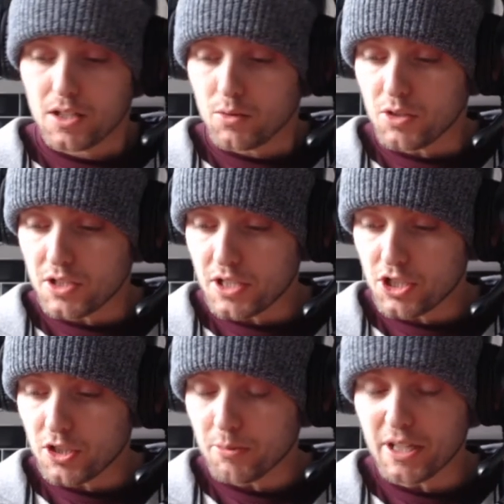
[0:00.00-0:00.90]
This
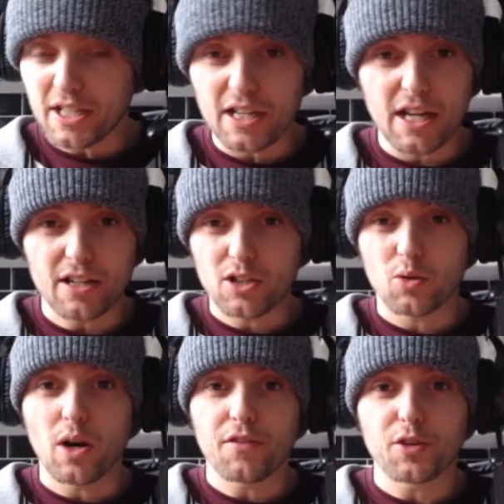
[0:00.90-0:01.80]
could have been
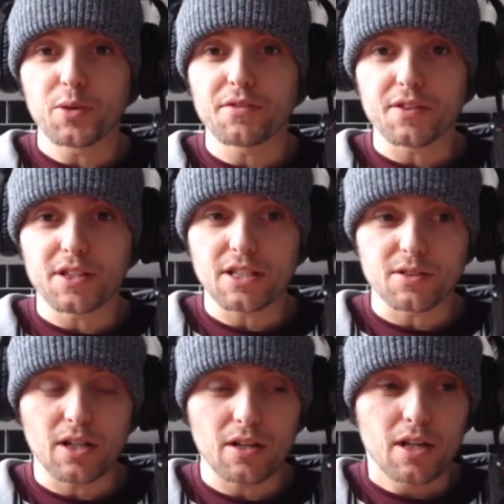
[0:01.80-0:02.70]
quite a few different things.
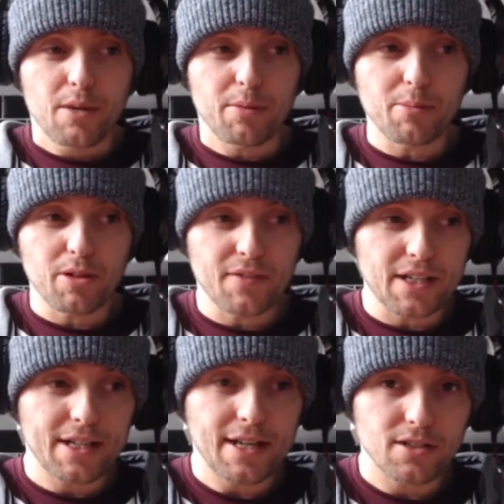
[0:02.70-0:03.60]
Like people have
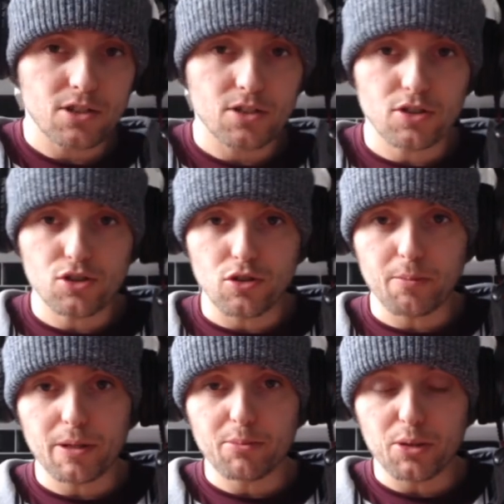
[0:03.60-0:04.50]
had cancers, or
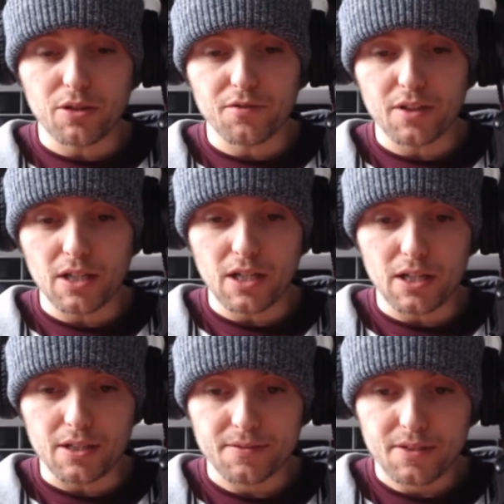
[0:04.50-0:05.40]
people have